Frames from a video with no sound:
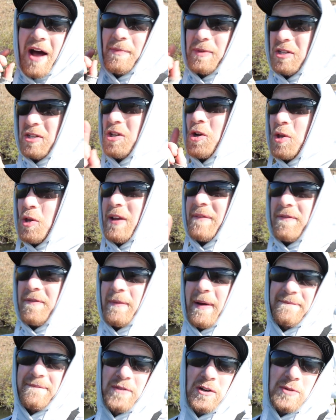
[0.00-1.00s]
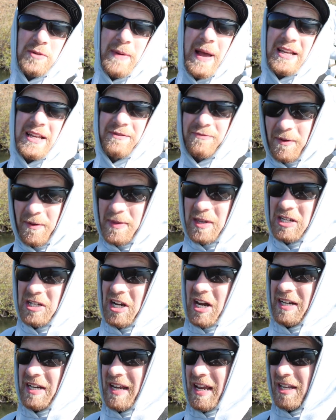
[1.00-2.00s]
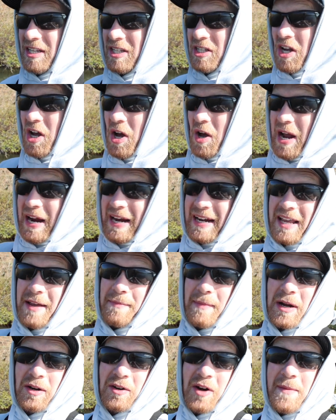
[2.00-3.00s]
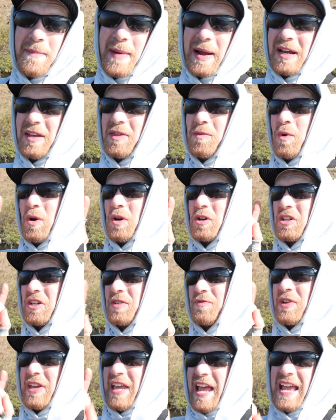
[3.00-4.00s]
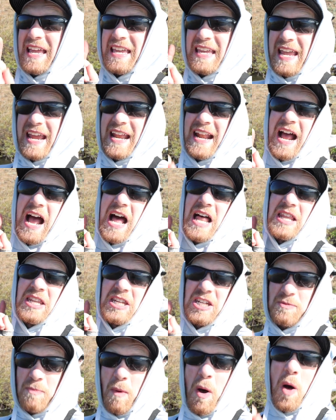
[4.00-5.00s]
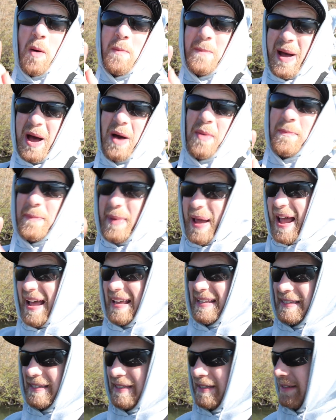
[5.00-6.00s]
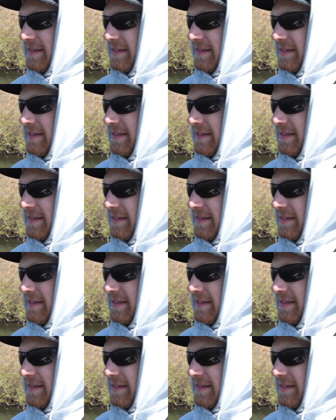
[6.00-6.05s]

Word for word: I'm still looking for my first bass from the John Day. So I gotta get my grub back in the water, see if we can't get a smallmouth bass.